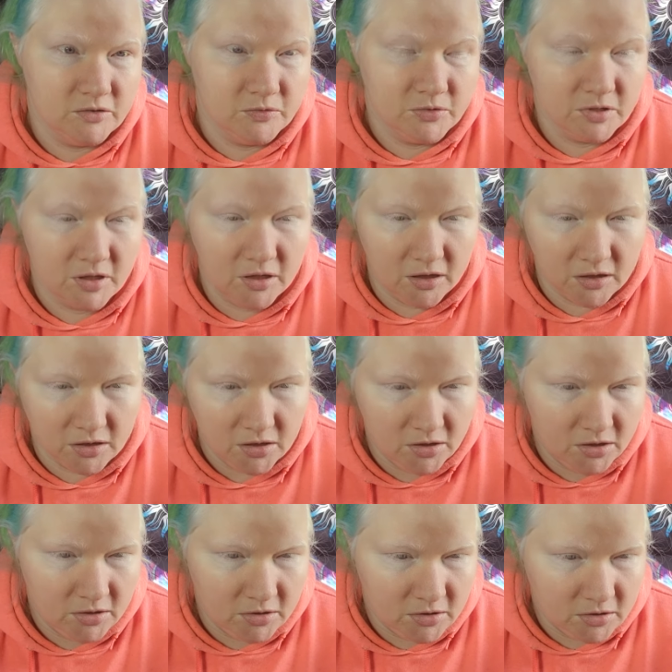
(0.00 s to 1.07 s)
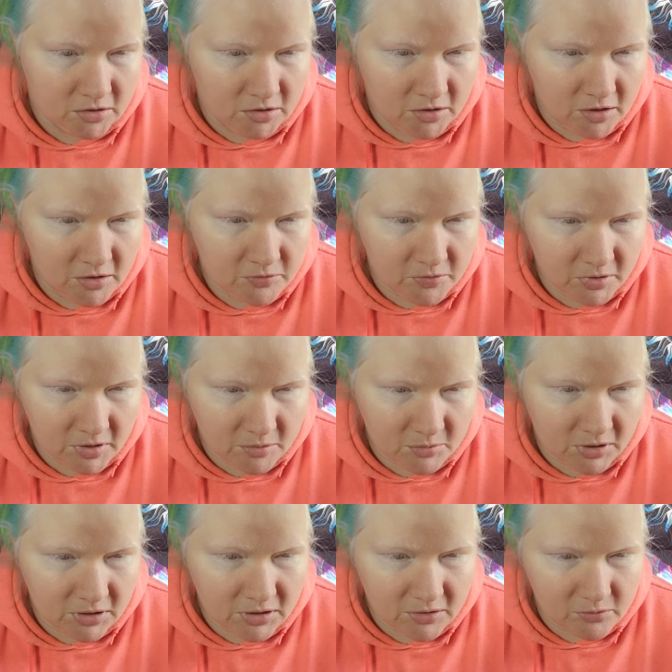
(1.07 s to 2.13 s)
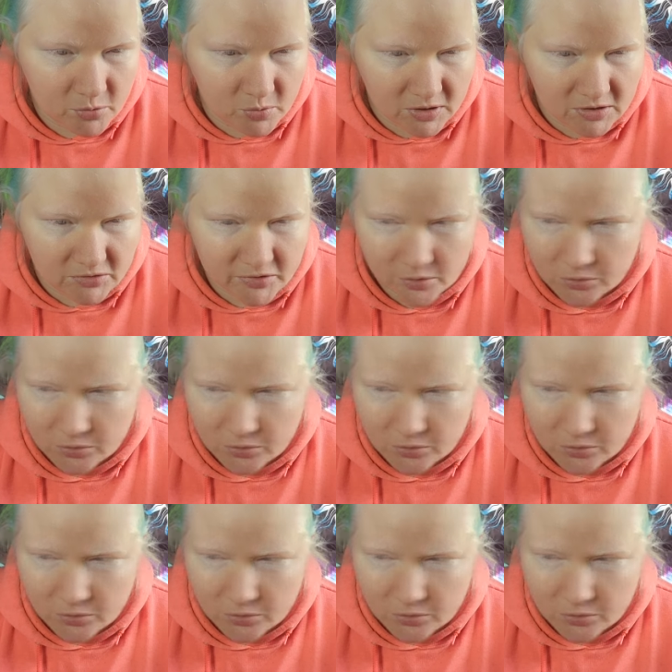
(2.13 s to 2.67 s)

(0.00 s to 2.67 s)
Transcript: I feel like, I feel like my giveaways,